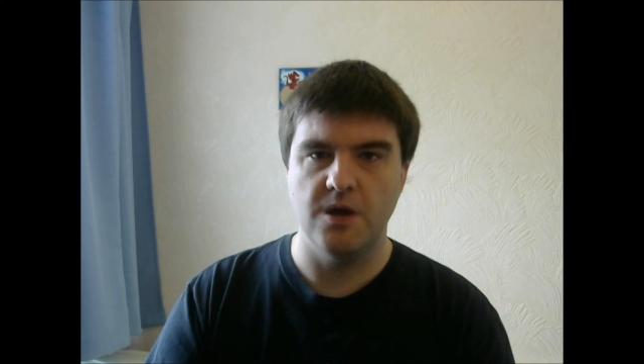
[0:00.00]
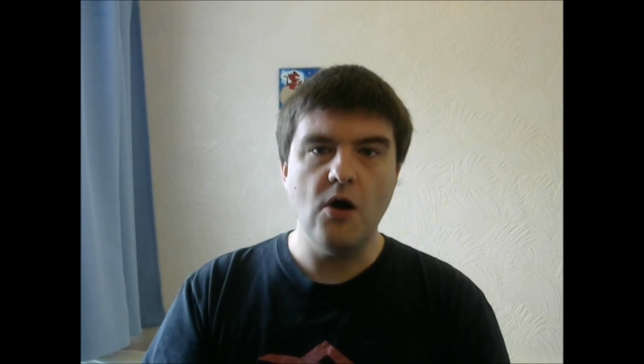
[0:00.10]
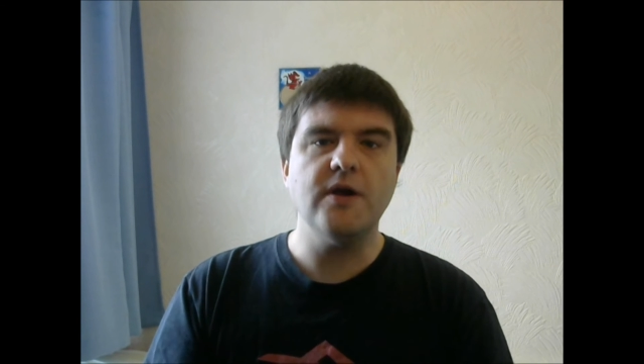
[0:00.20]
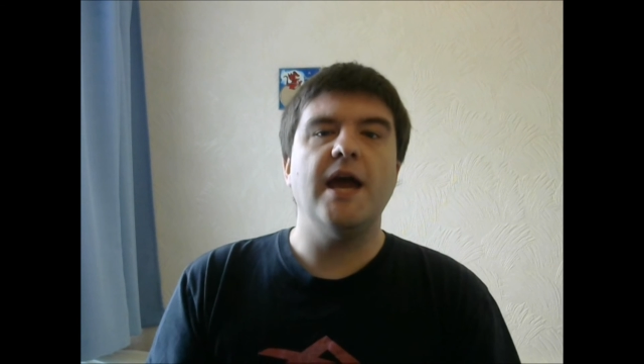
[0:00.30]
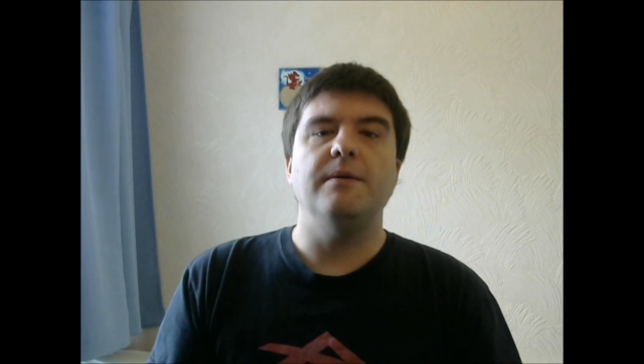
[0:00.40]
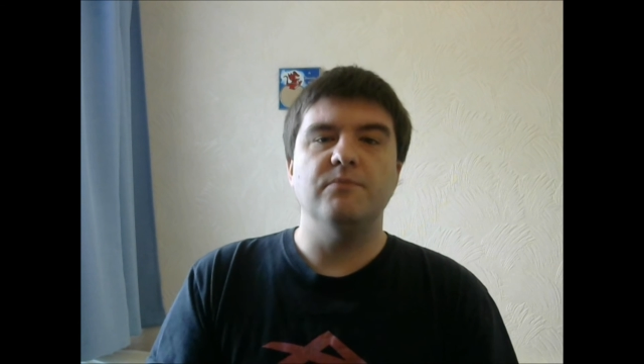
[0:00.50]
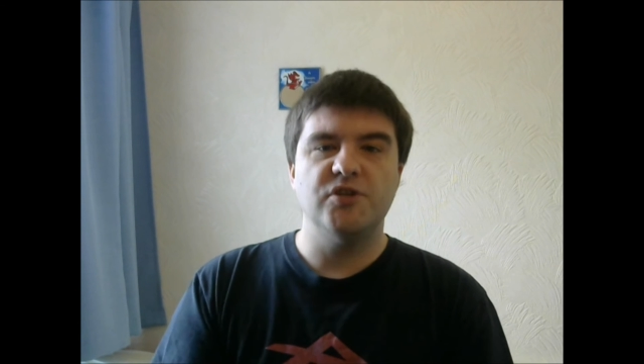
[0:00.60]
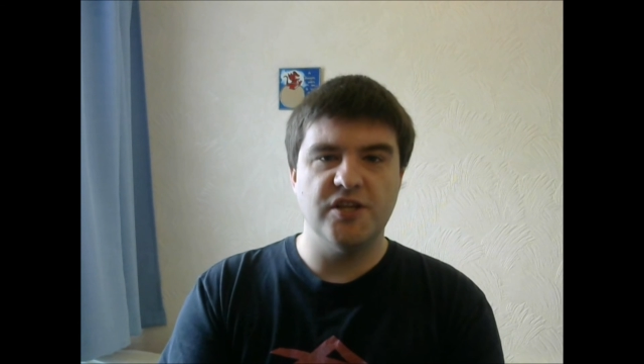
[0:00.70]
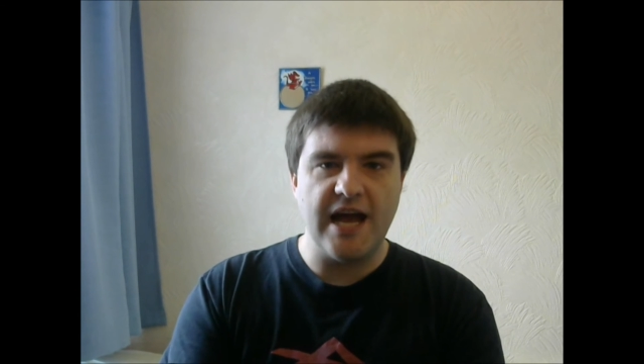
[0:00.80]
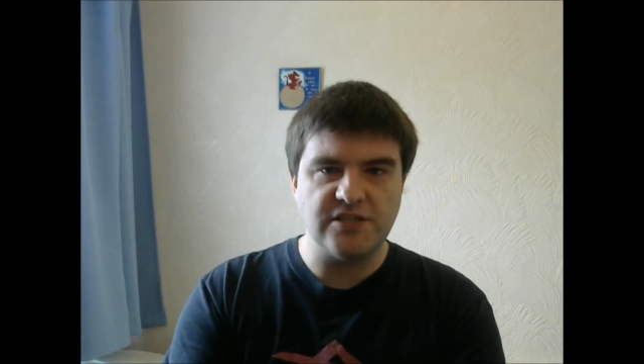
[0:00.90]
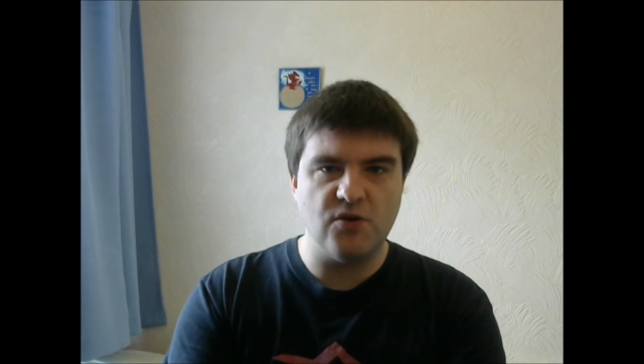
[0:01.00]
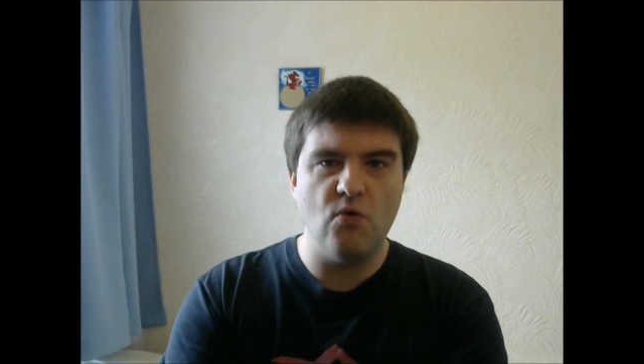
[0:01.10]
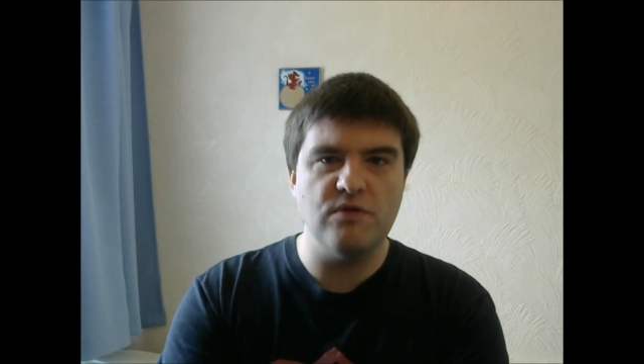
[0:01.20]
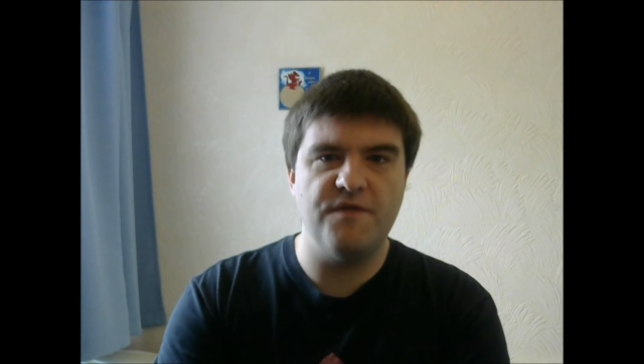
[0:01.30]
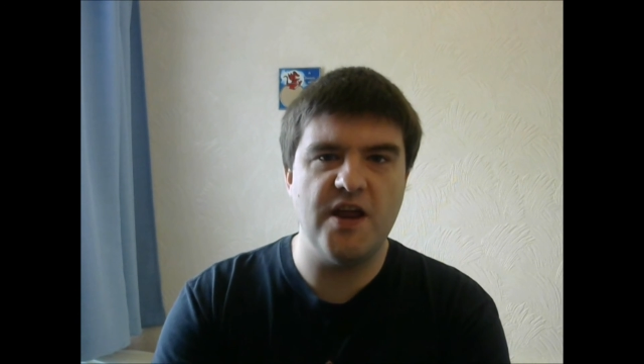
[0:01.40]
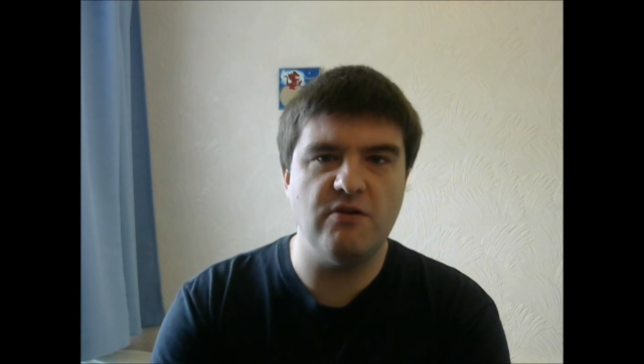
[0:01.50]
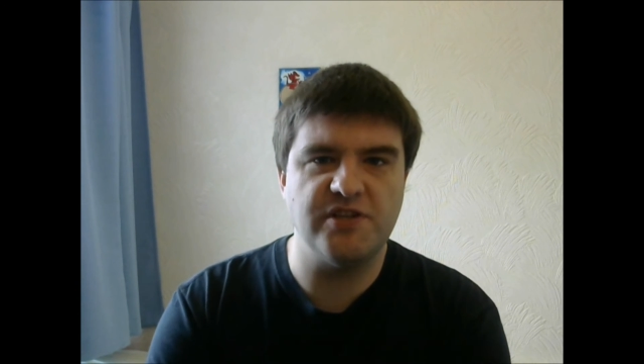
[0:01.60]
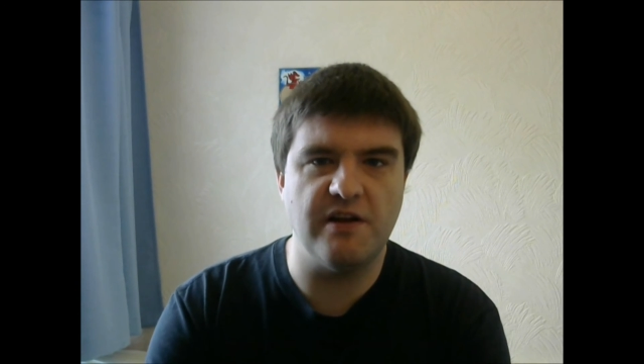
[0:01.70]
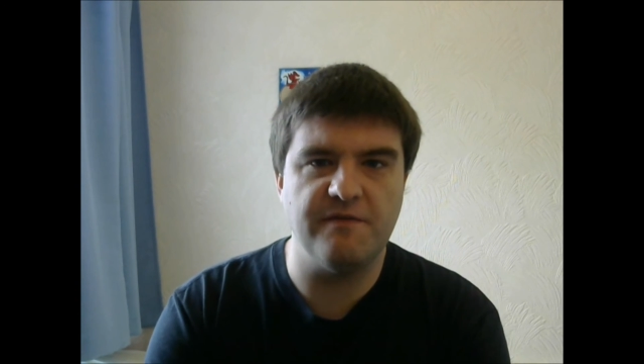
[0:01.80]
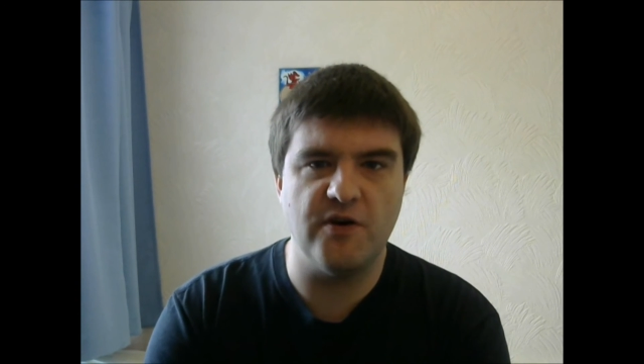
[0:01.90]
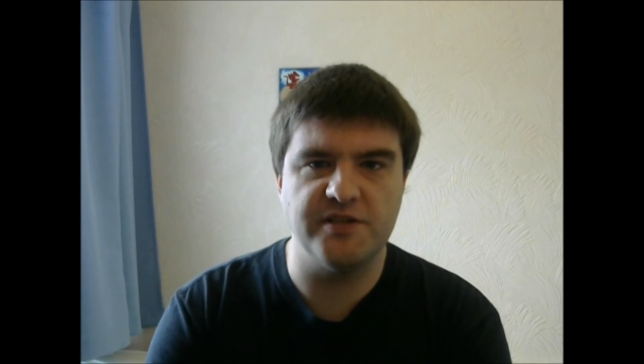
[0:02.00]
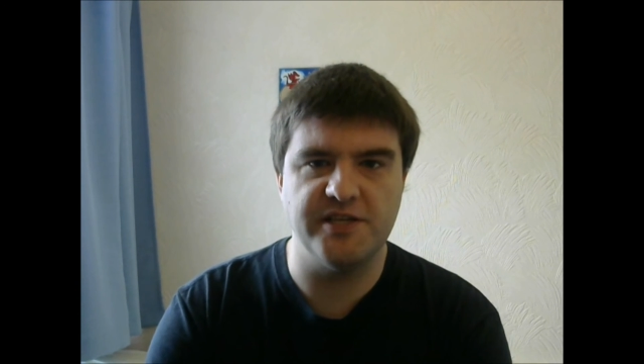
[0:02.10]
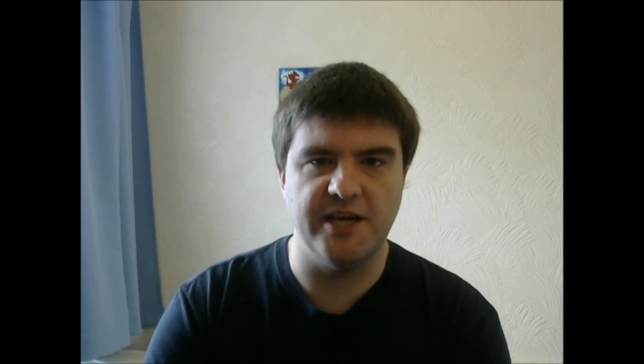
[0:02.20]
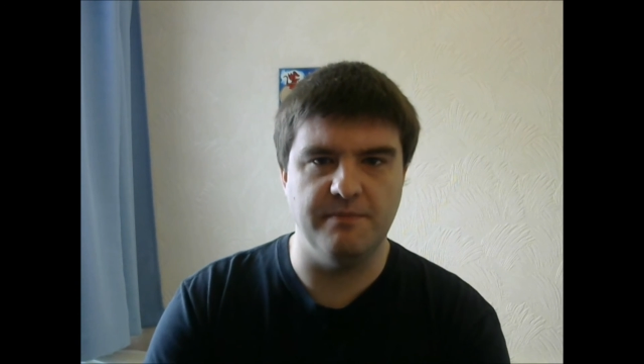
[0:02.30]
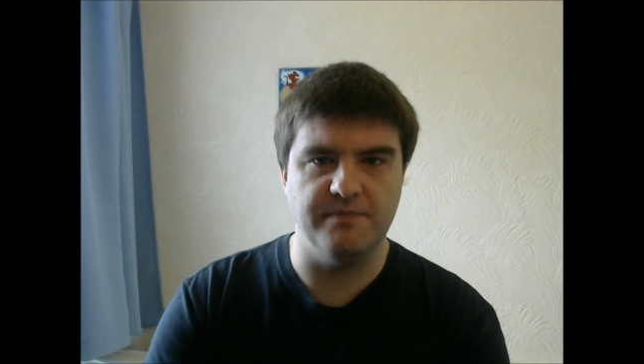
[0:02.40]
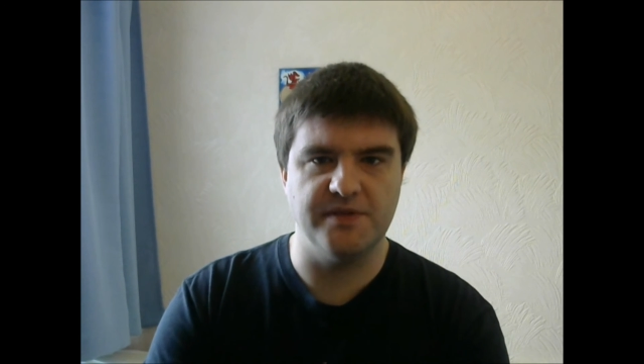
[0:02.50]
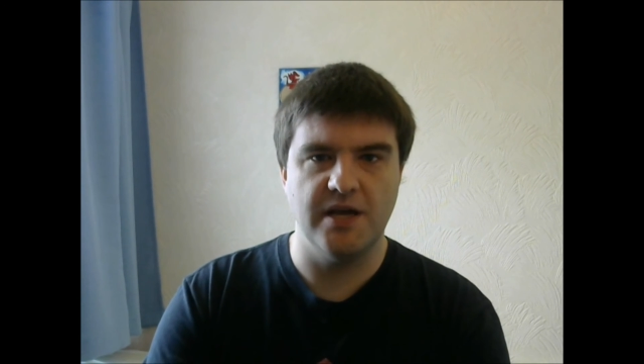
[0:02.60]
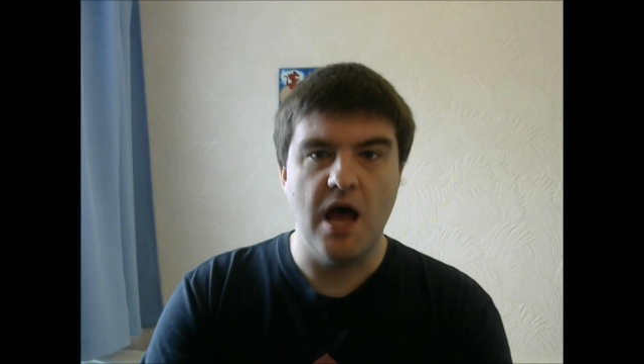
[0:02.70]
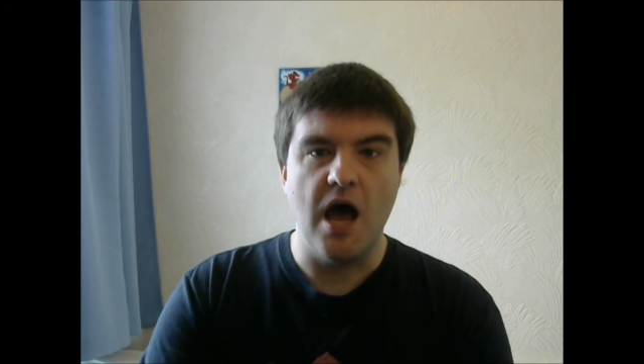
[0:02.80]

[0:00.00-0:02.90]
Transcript: Okay, so that's all the videos done for our teams.